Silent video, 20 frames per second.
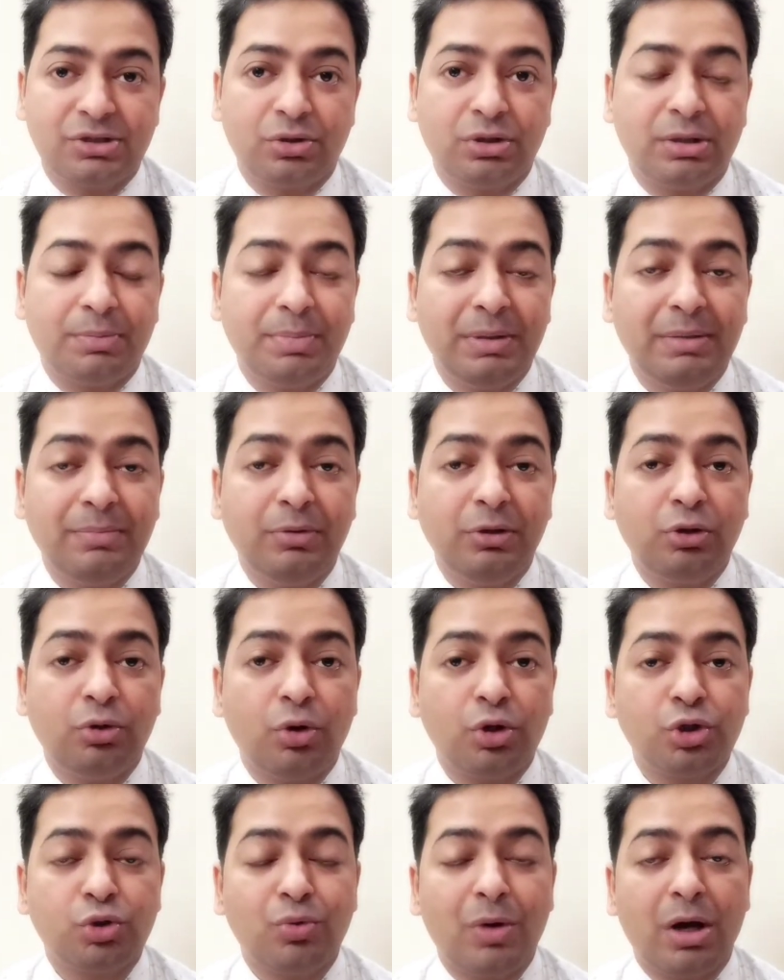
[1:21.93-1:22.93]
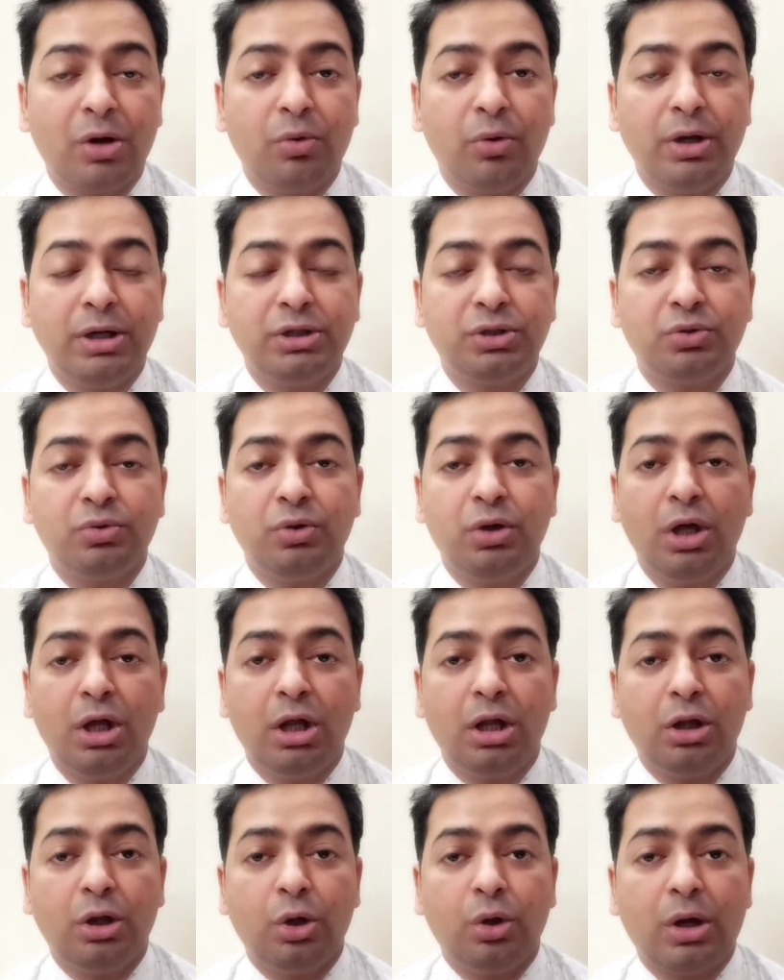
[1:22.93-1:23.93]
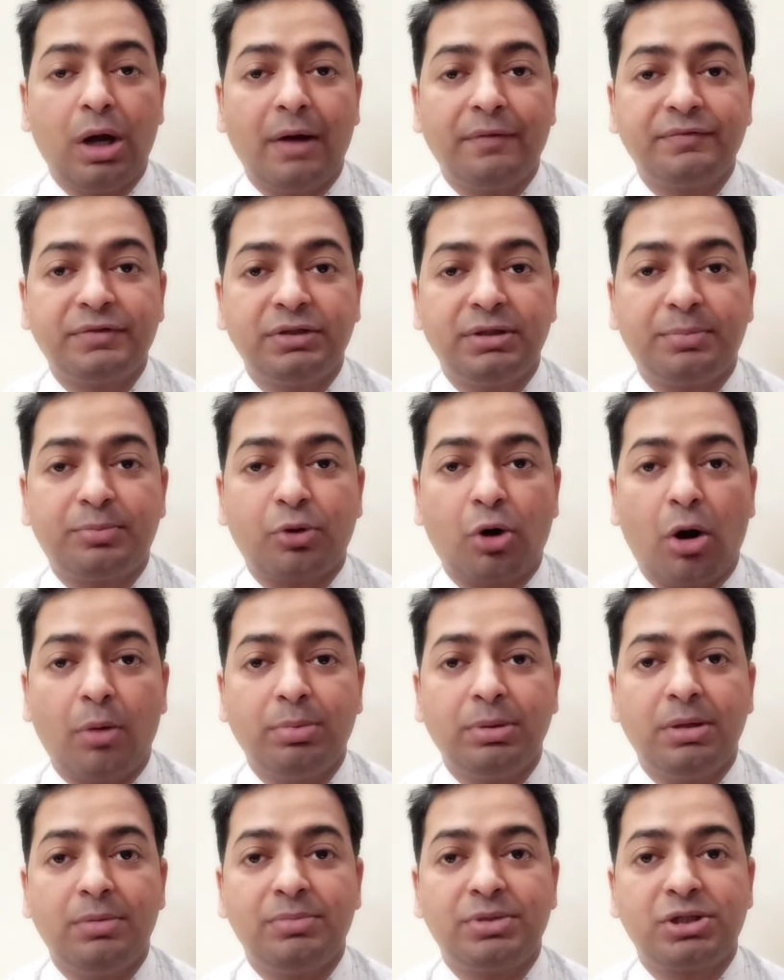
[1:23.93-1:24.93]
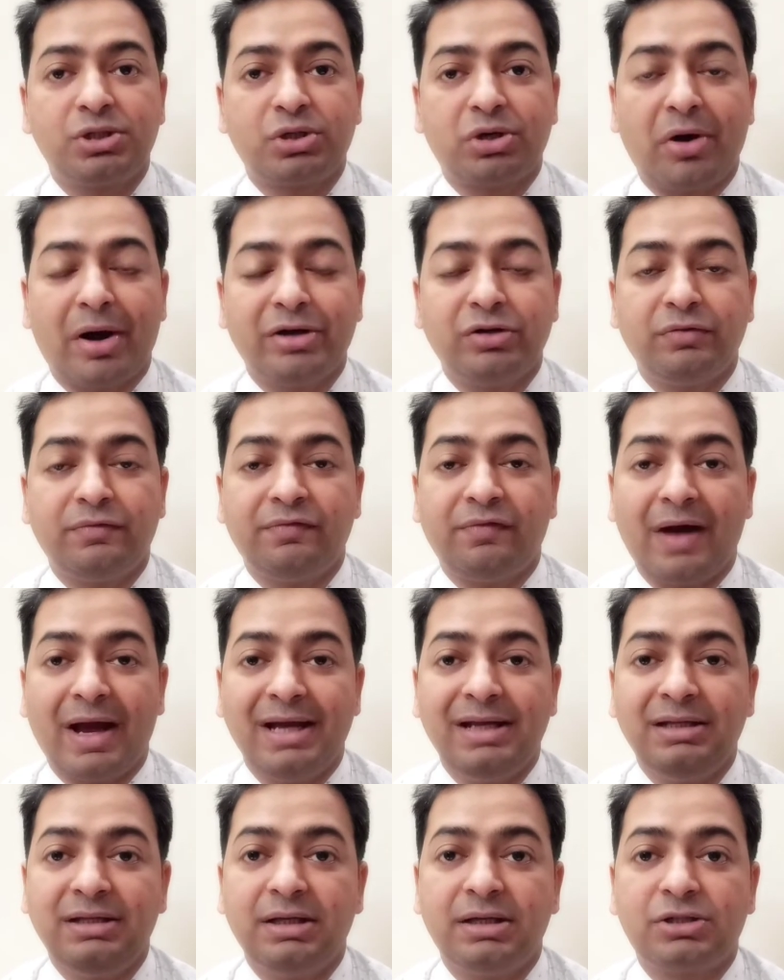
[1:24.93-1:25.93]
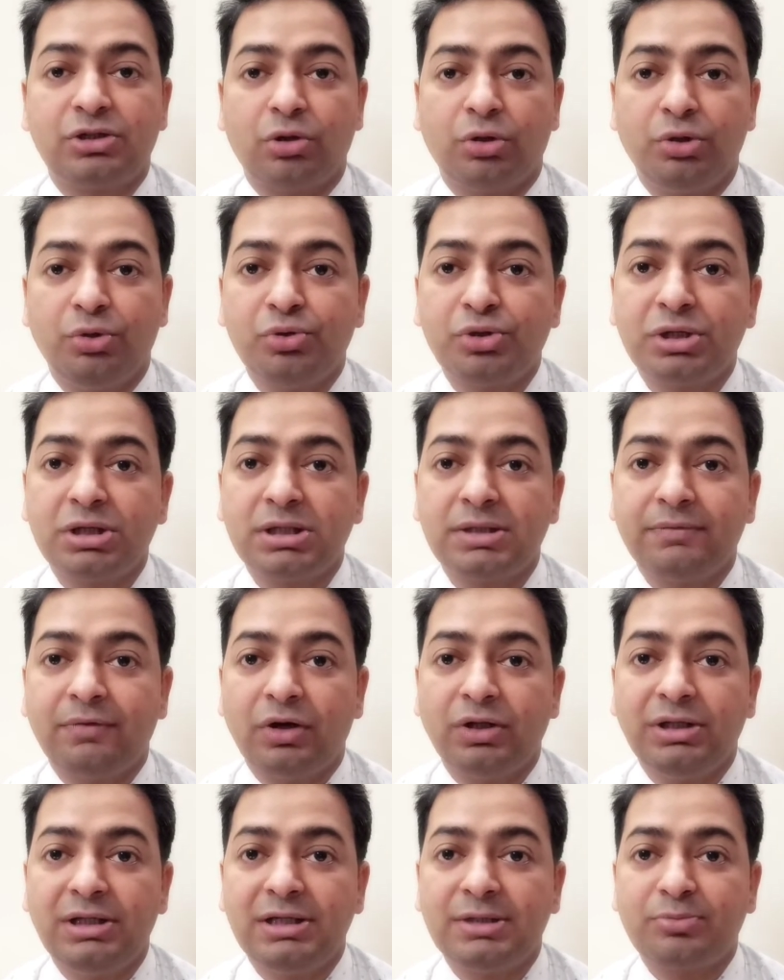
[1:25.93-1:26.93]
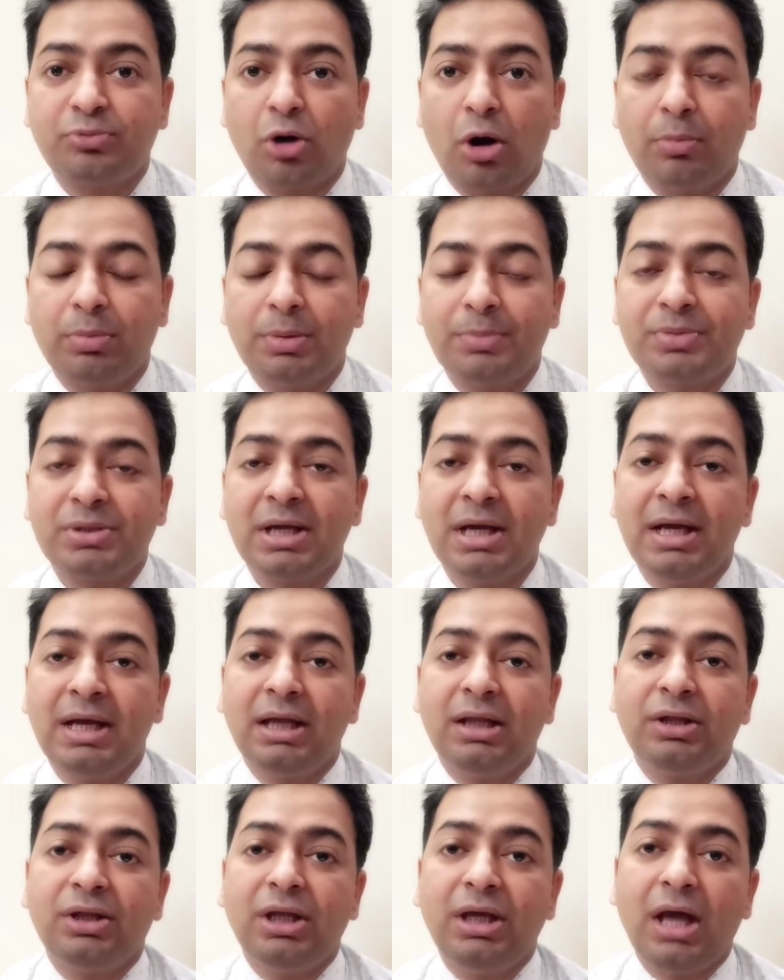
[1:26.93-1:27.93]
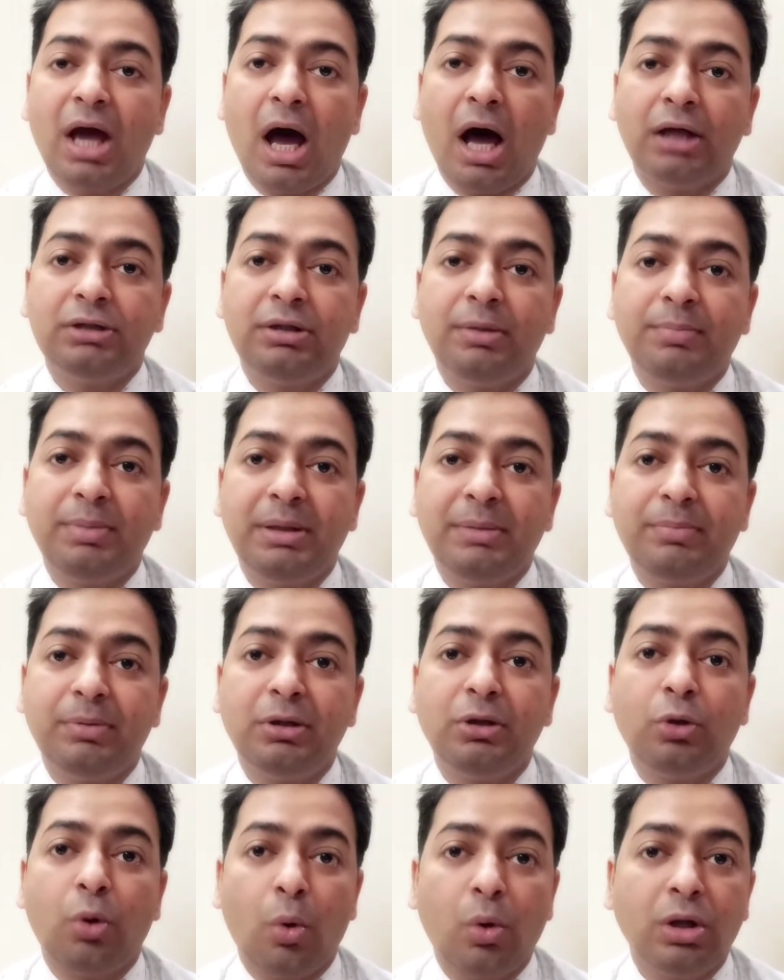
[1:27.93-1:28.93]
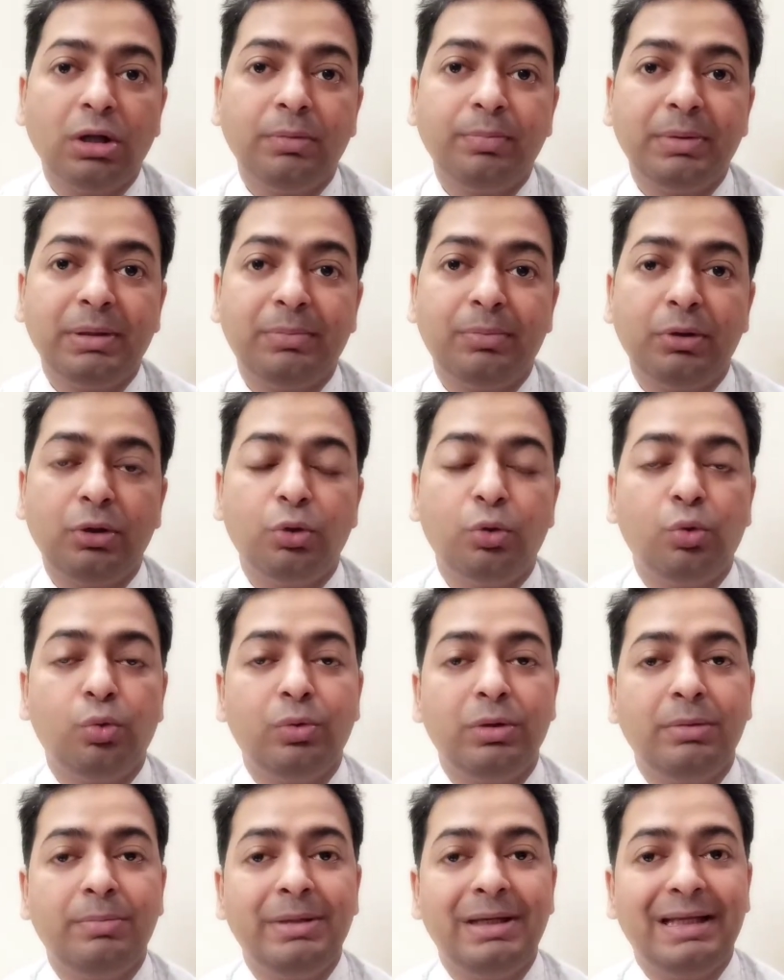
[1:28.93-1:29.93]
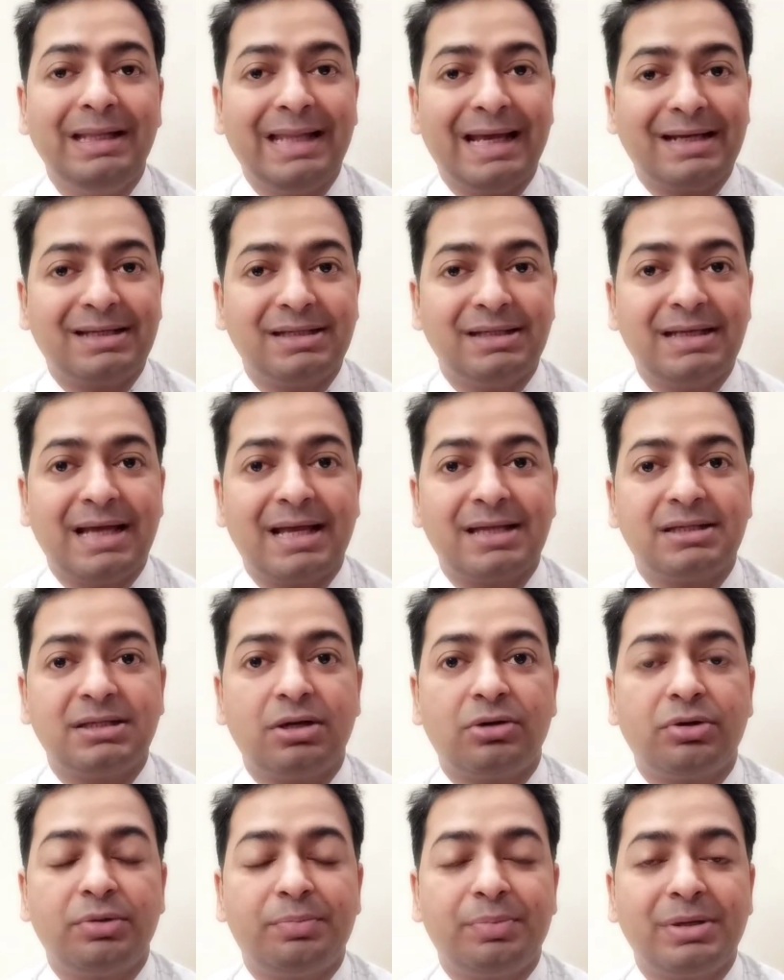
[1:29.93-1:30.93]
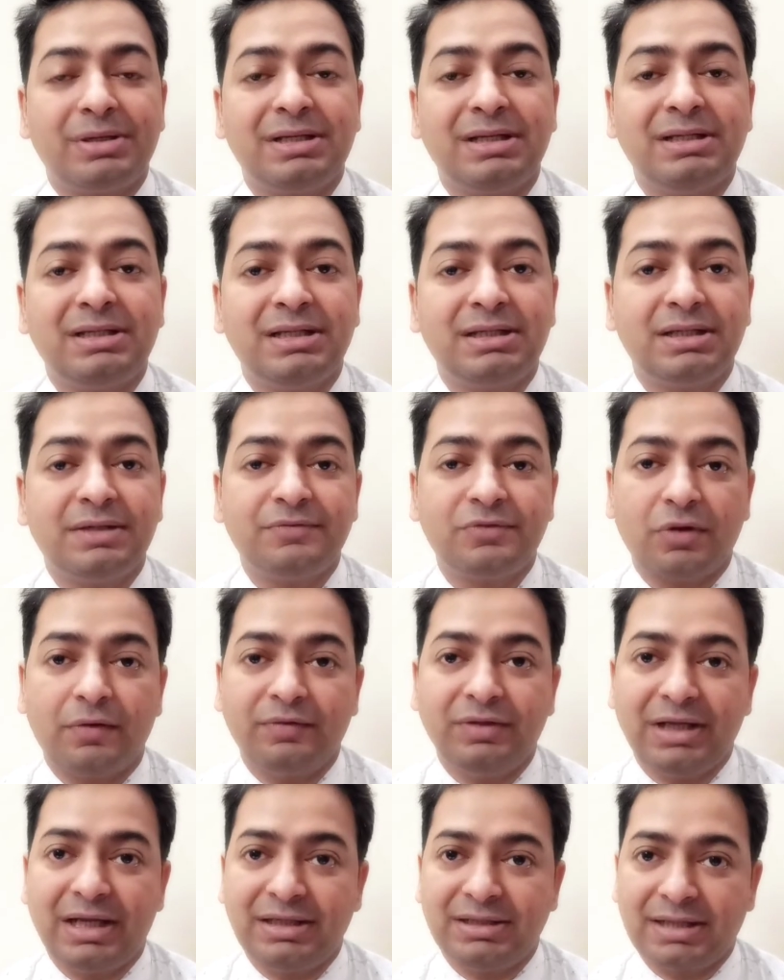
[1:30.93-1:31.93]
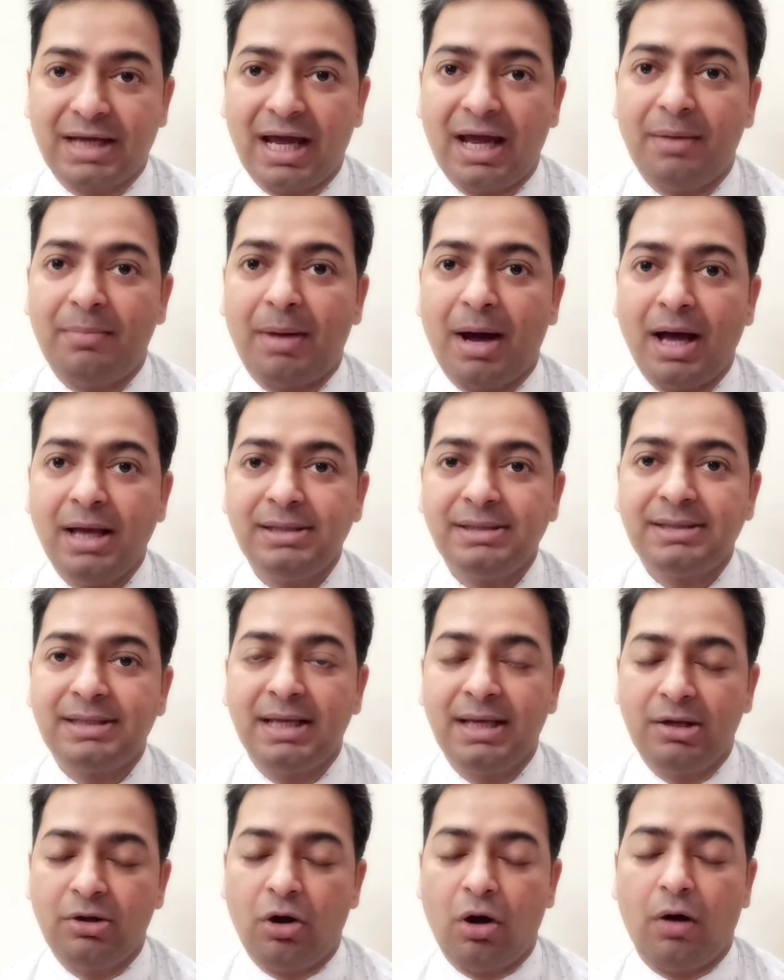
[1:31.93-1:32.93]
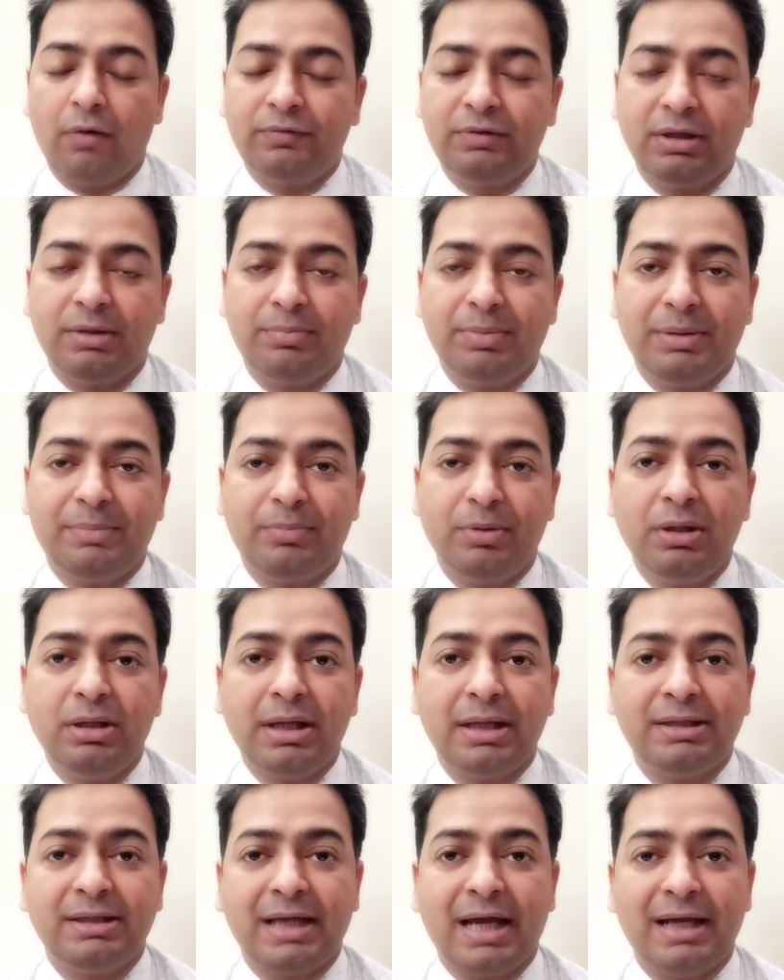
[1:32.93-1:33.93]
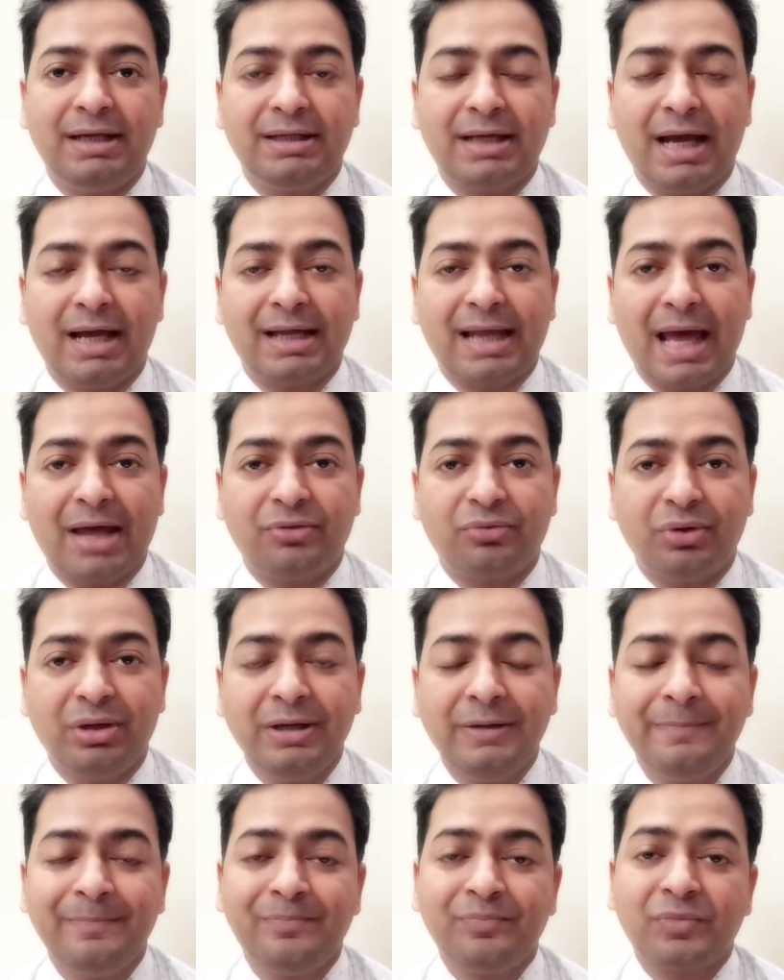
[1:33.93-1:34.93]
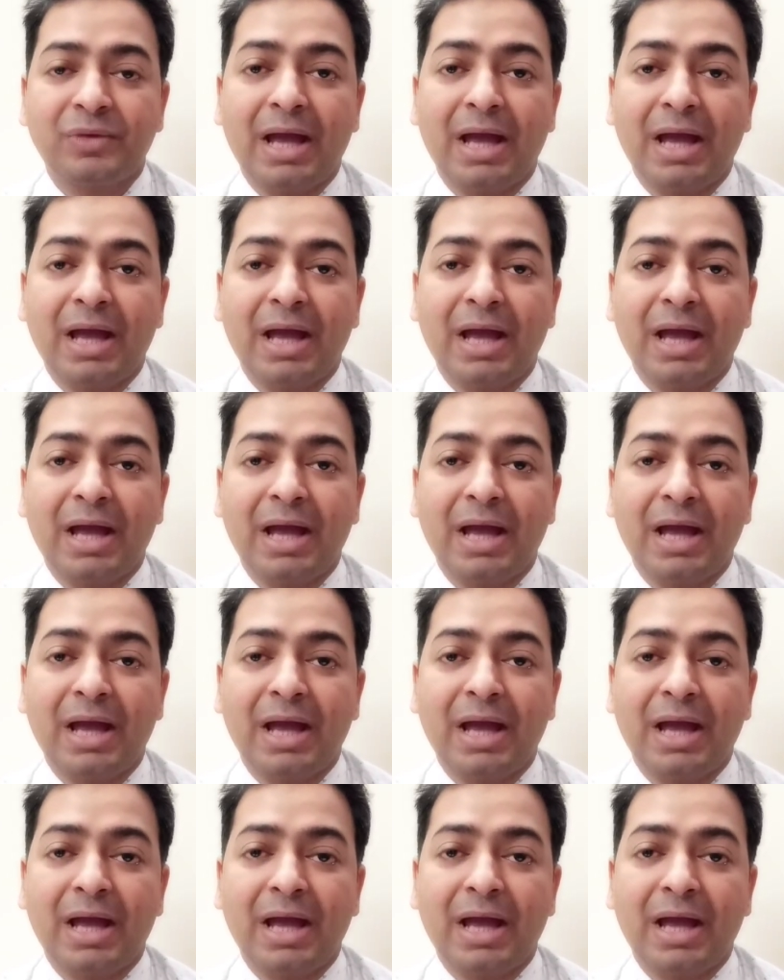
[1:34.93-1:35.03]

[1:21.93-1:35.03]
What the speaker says: So the people, those who are going to look after the problems, try to find the solutions for these problems, they are the people, local people, who will be elected as the representatives of the entire mass of the people and the entire gathering.